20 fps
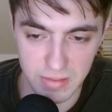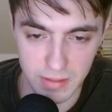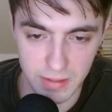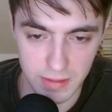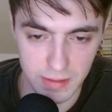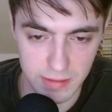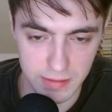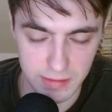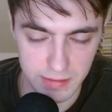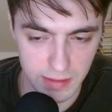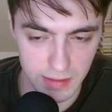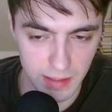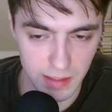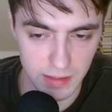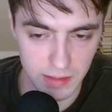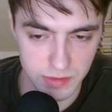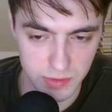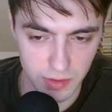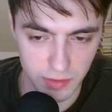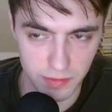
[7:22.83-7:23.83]

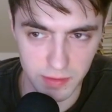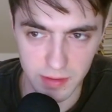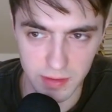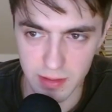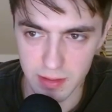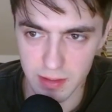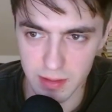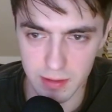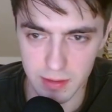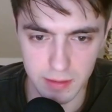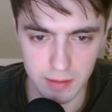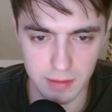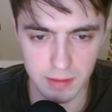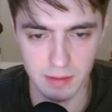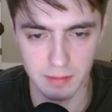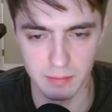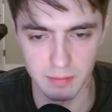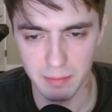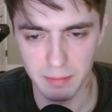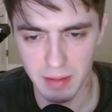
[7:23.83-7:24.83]
yeah, so I think
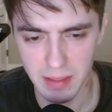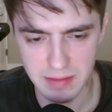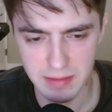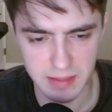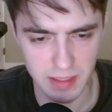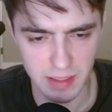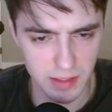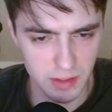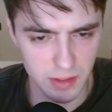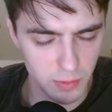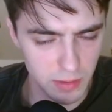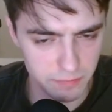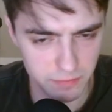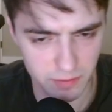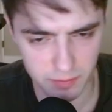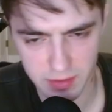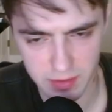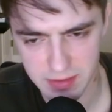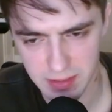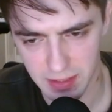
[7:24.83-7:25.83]
my main takeaway
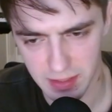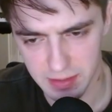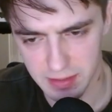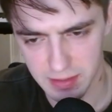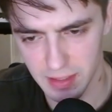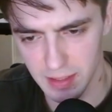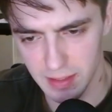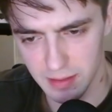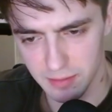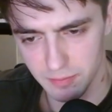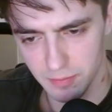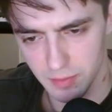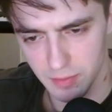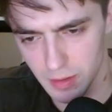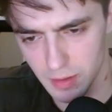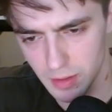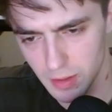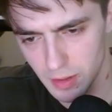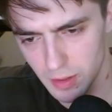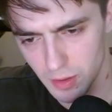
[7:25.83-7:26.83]
from this end game
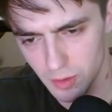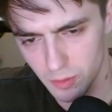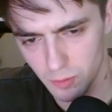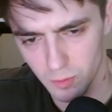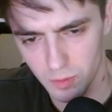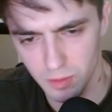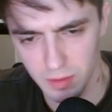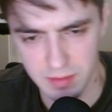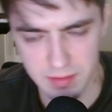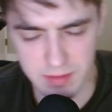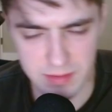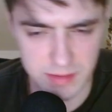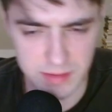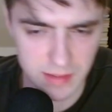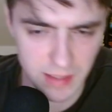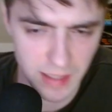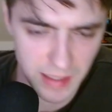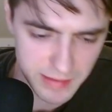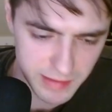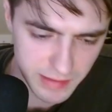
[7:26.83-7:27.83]
was
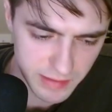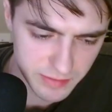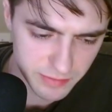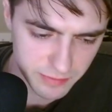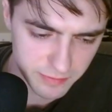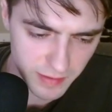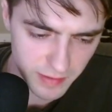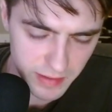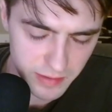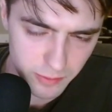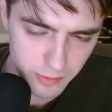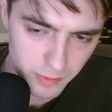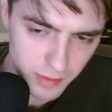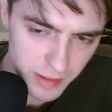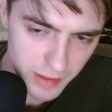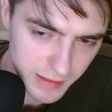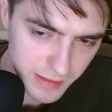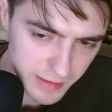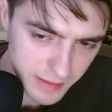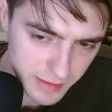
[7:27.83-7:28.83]
I needed to find a
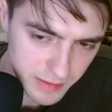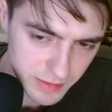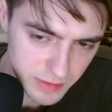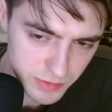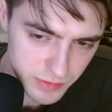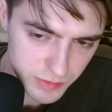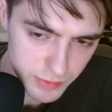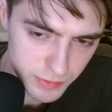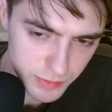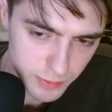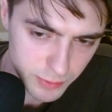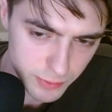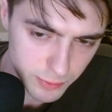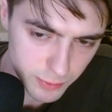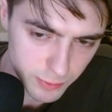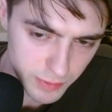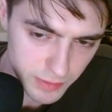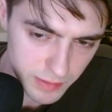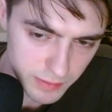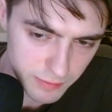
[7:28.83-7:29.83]
way
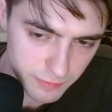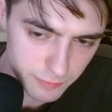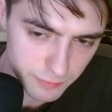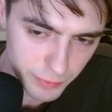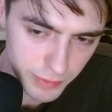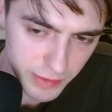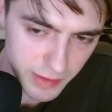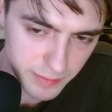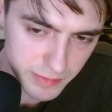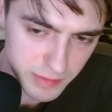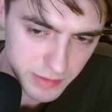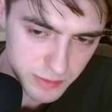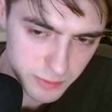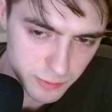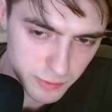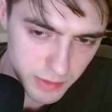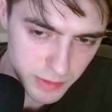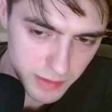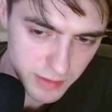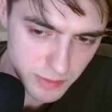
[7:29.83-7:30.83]
to free up this
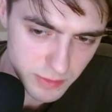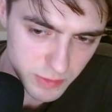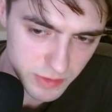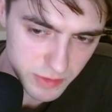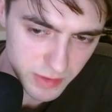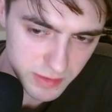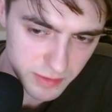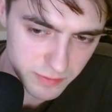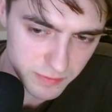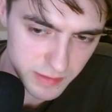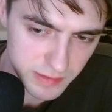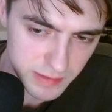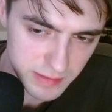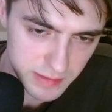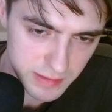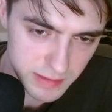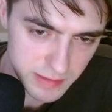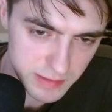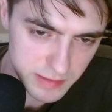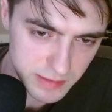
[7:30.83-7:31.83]
rook so it's not defending
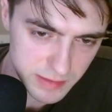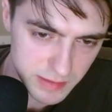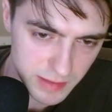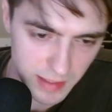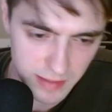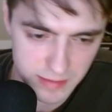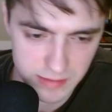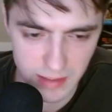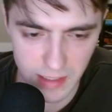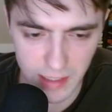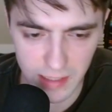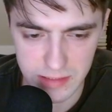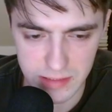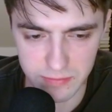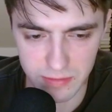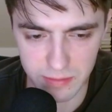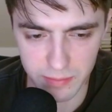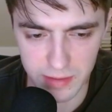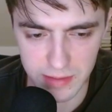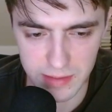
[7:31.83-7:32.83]
this, and to
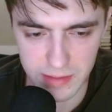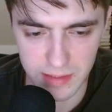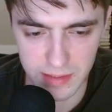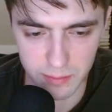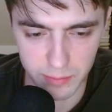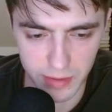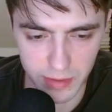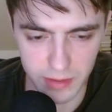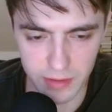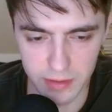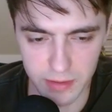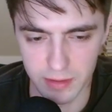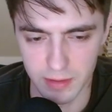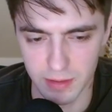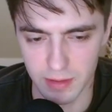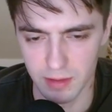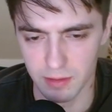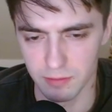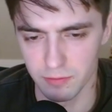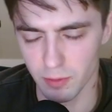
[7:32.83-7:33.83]
activate my king better.
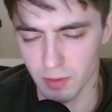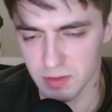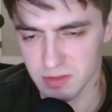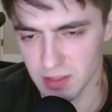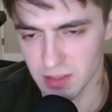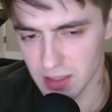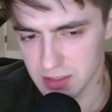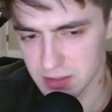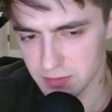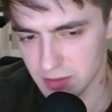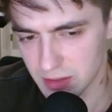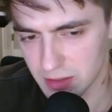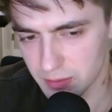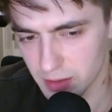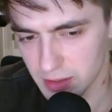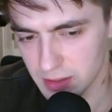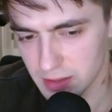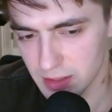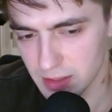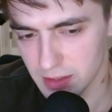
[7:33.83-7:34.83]
Focus on activating my
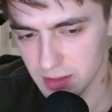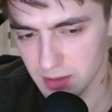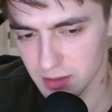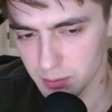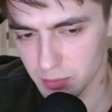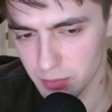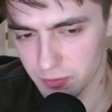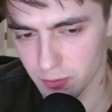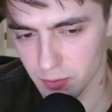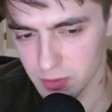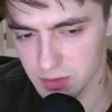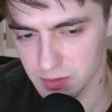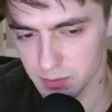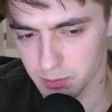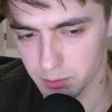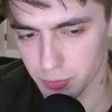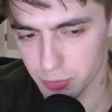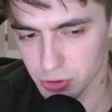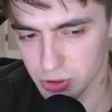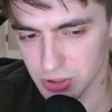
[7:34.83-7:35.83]
king before
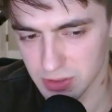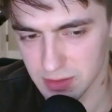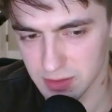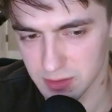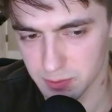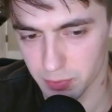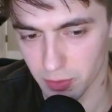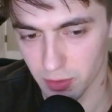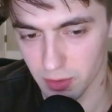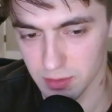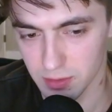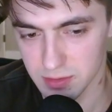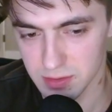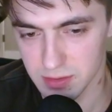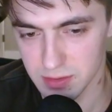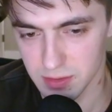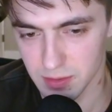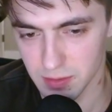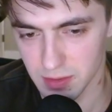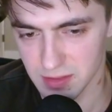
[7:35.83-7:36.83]
pushing these
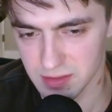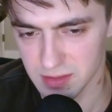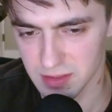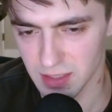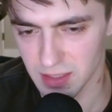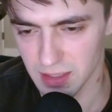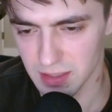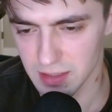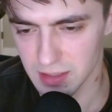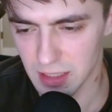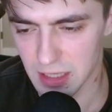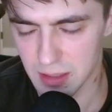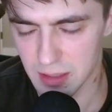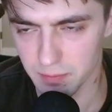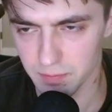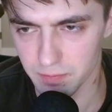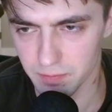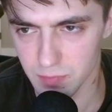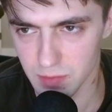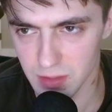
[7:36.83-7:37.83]
pawns, because in the end
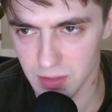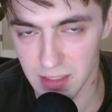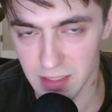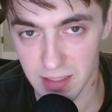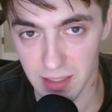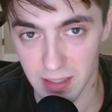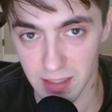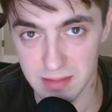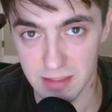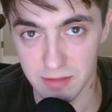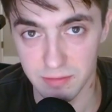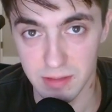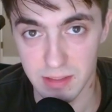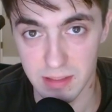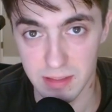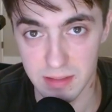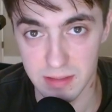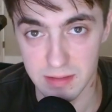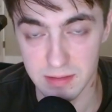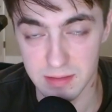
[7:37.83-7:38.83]
game, king
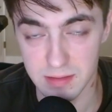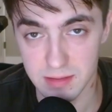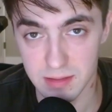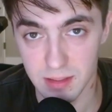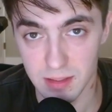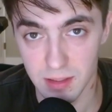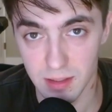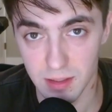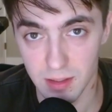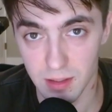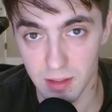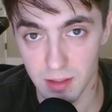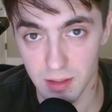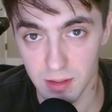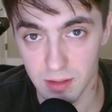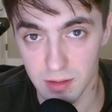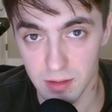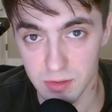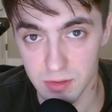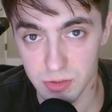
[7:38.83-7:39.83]
activity is
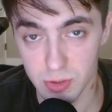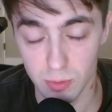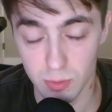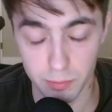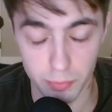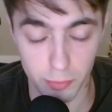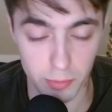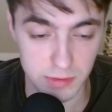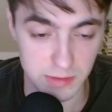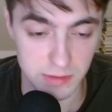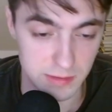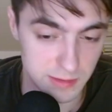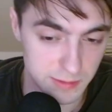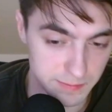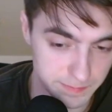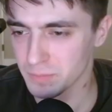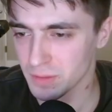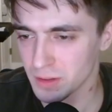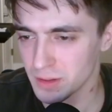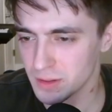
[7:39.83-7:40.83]
so important.
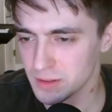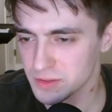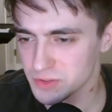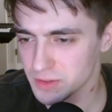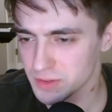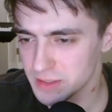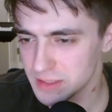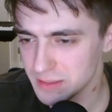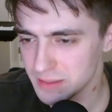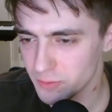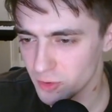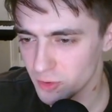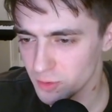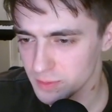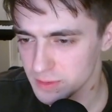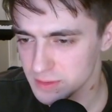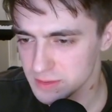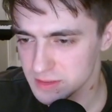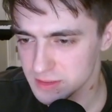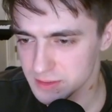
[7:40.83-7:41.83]
So the key
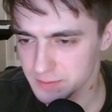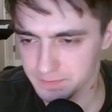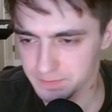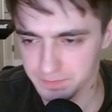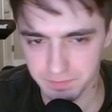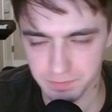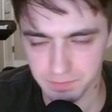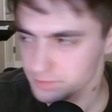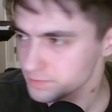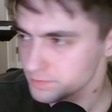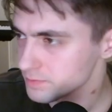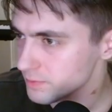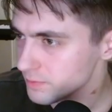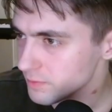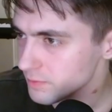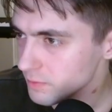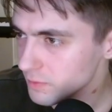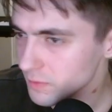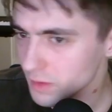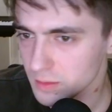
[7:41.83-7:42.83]
moments,
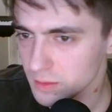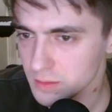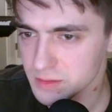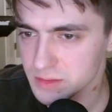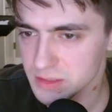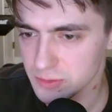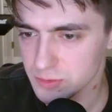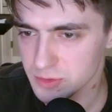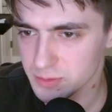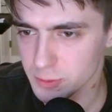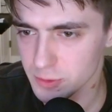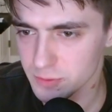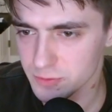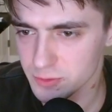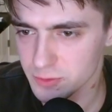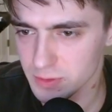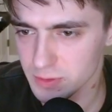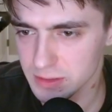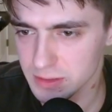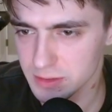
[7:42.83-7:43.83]
let's see, it was move
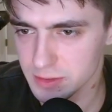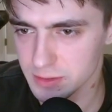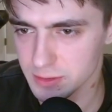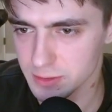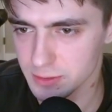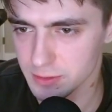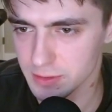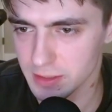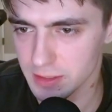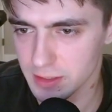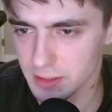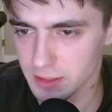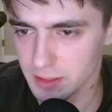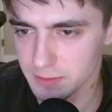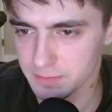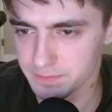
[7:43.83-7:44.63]
22 here,